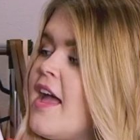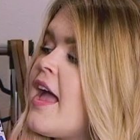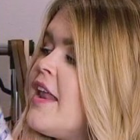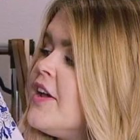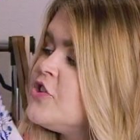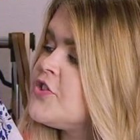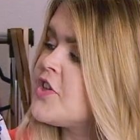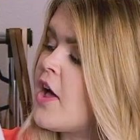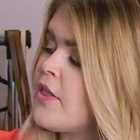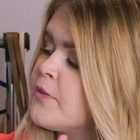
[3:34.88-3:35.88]
And I just
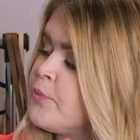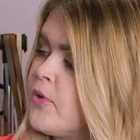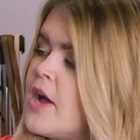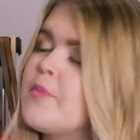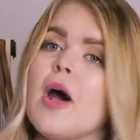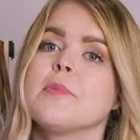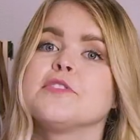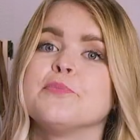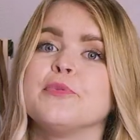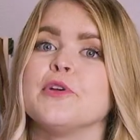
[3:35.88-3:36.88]
thought the bright
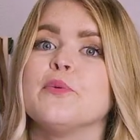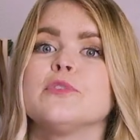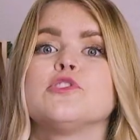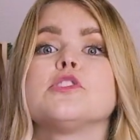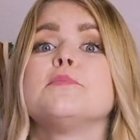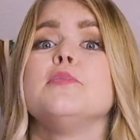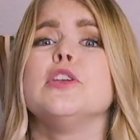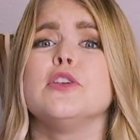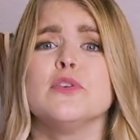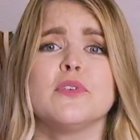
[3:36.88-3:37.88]
pops of blue were just
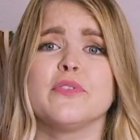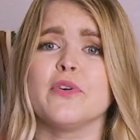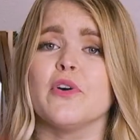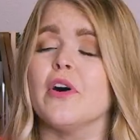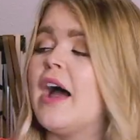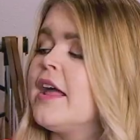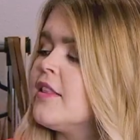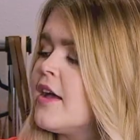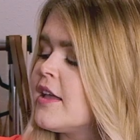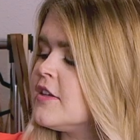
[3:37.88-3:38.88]
beautiful. I
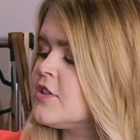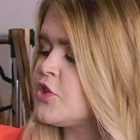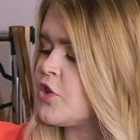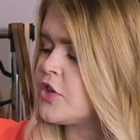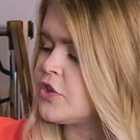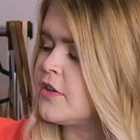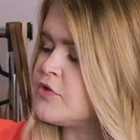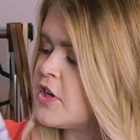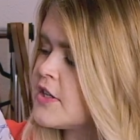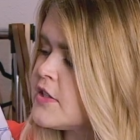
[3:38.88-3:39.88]
like this structure of
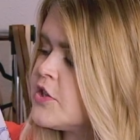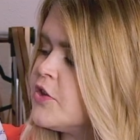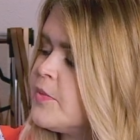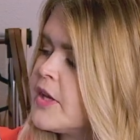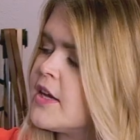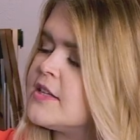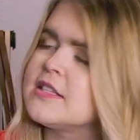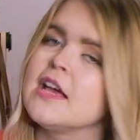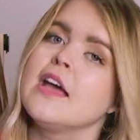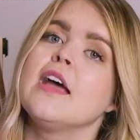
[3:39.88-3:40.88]
dress too
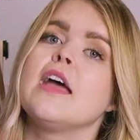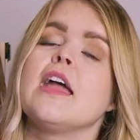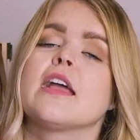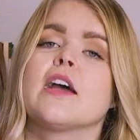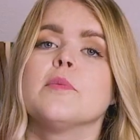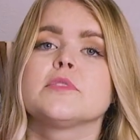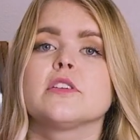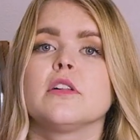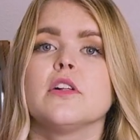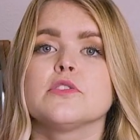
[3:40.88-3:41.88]
because it comes
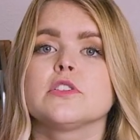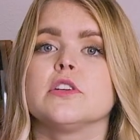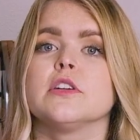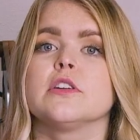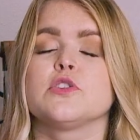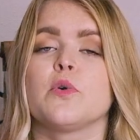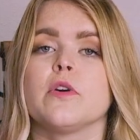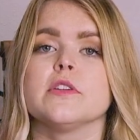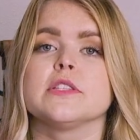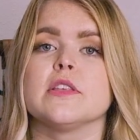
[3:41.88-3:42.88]
closer
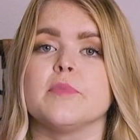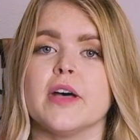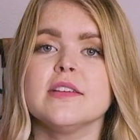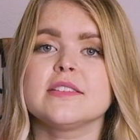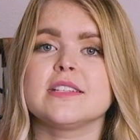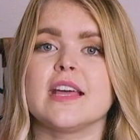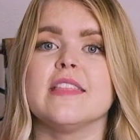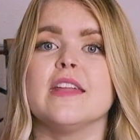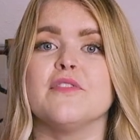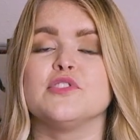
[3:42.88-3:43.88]
towards the bust,
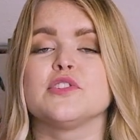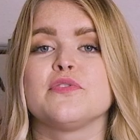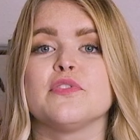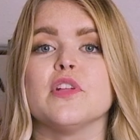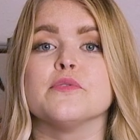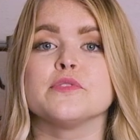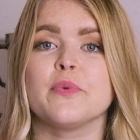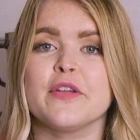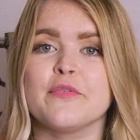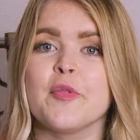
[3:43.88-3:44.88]
and then it just flows
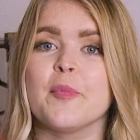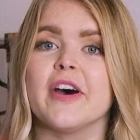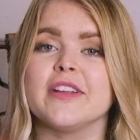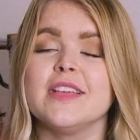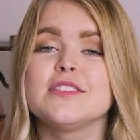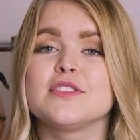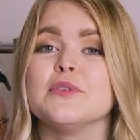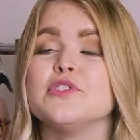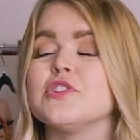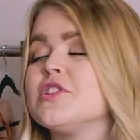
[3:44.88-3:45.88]
away from the body, so
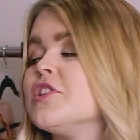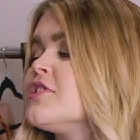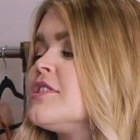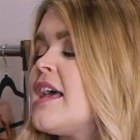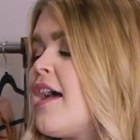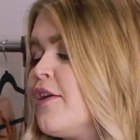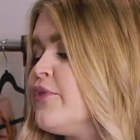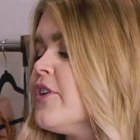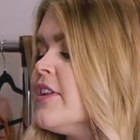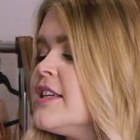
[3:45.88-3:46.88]
it just looks
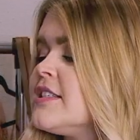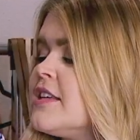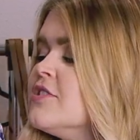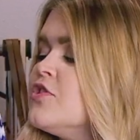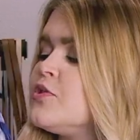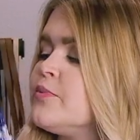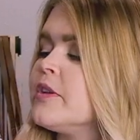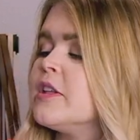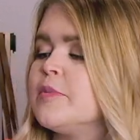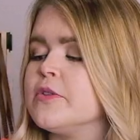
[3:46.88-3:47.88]
effortless and just
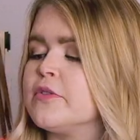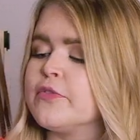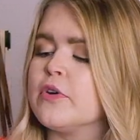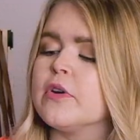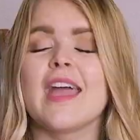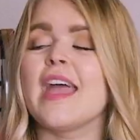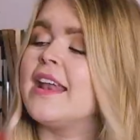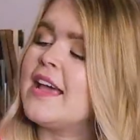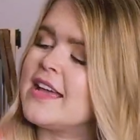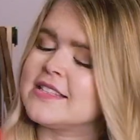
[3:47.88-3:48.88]
really beautiful.
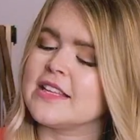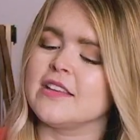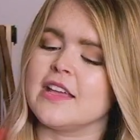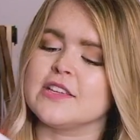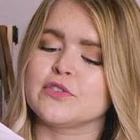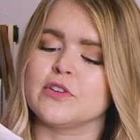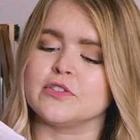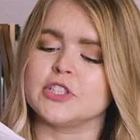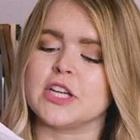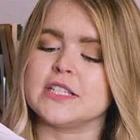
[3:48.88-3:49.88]
And it has the lace
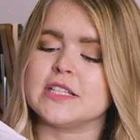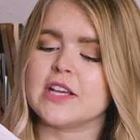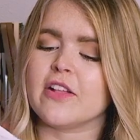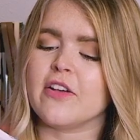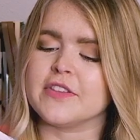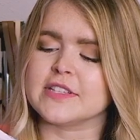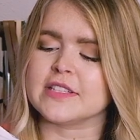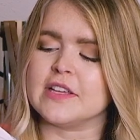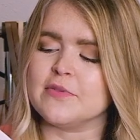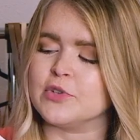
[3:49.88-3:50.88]
crochet detail on the
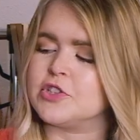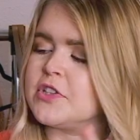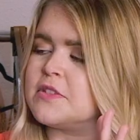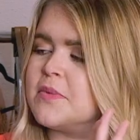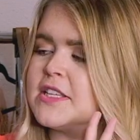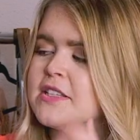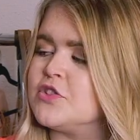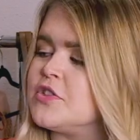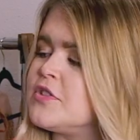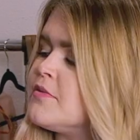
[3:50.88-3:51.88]
sleeve, which just makes it
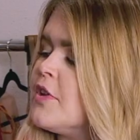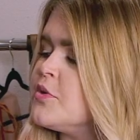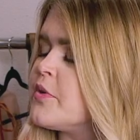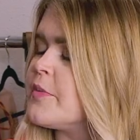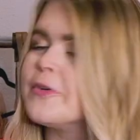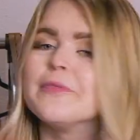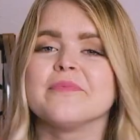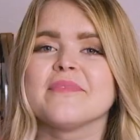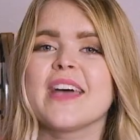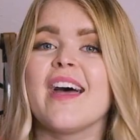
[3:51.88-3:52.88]
just adorable.
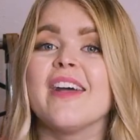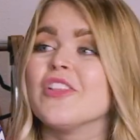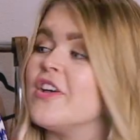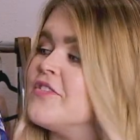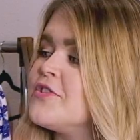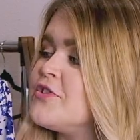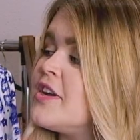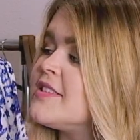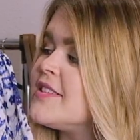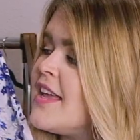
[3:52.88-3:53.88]
I love this
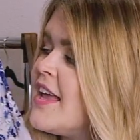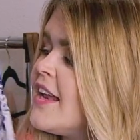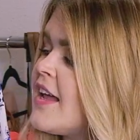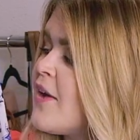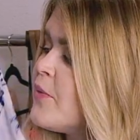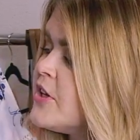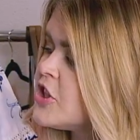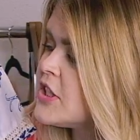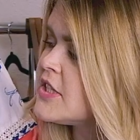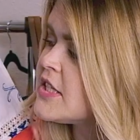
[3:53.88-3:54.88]
dress, and I
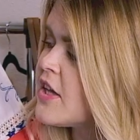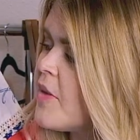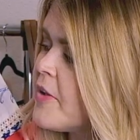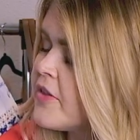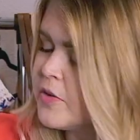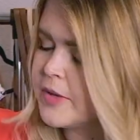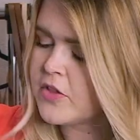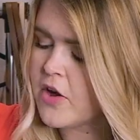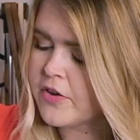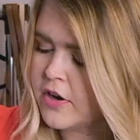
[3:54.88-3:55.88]
wish it did come a little bit
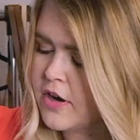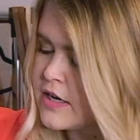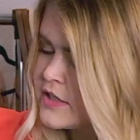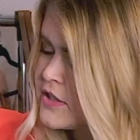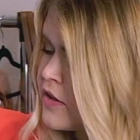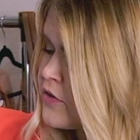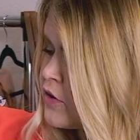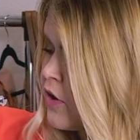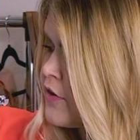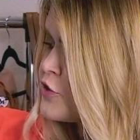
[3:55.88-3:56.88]
longer. It is a
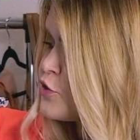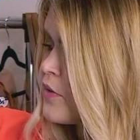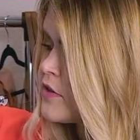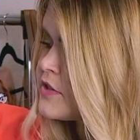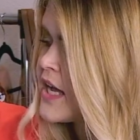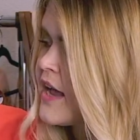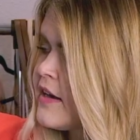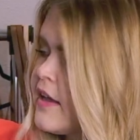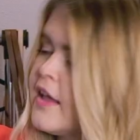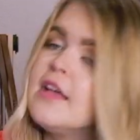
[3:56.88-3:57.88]
little on the shorter
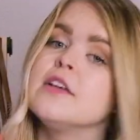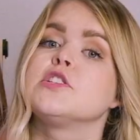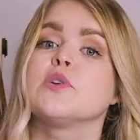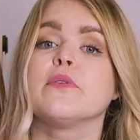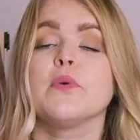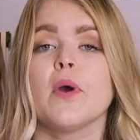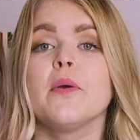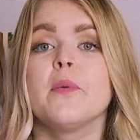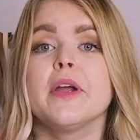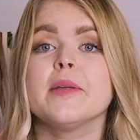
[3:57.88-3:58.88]
side, so if you
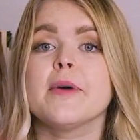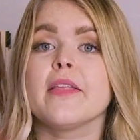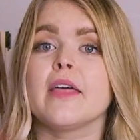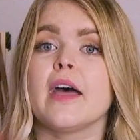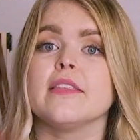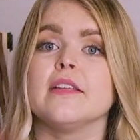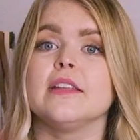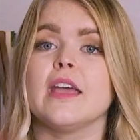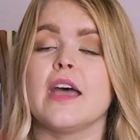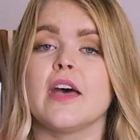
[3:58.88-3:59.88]
are worried about that, then get